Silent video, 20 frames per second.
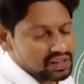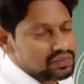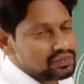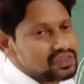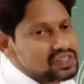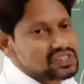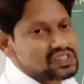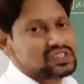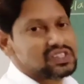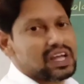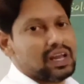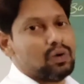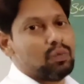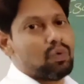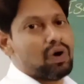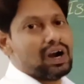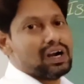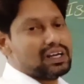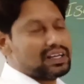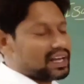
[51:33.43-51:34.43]
This cell
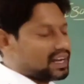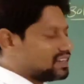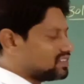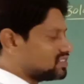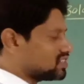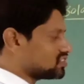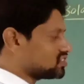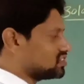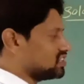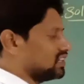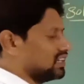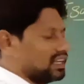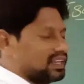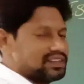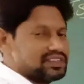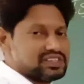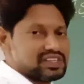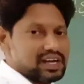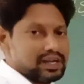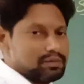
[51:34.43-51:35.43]
wall digesting
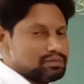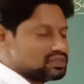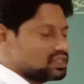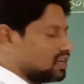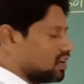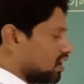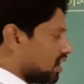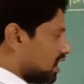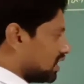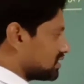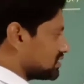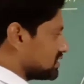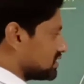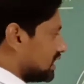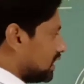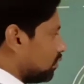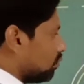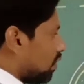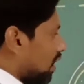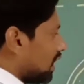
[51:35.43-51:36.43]
enzymes or
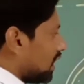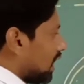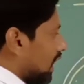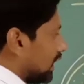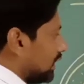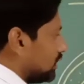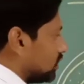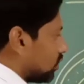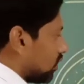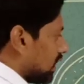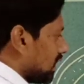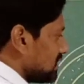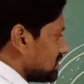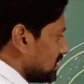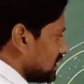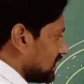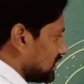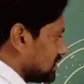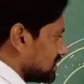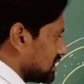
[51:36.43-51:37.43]
cell wall
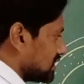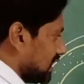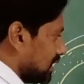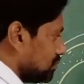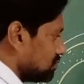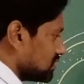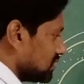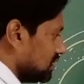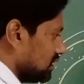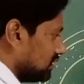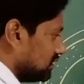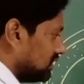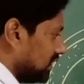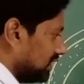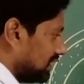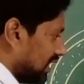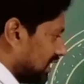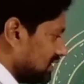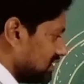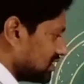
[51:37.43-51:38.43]
hydrolyzing enzymes,
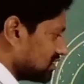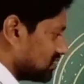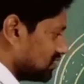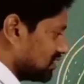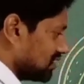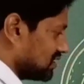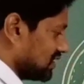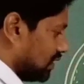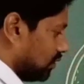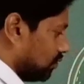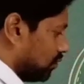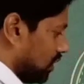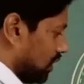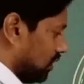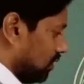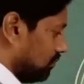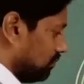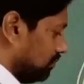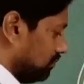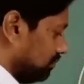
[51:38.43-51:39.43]
they digest the cell
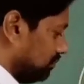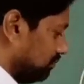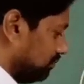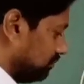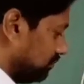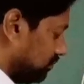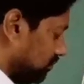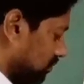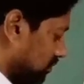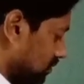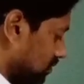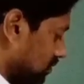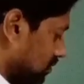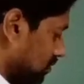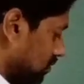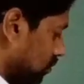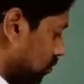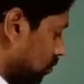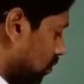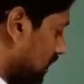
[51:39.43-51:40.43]
wall.
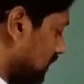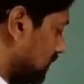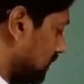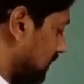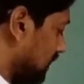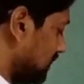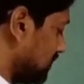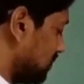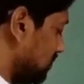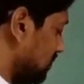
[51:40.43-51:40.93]
What gets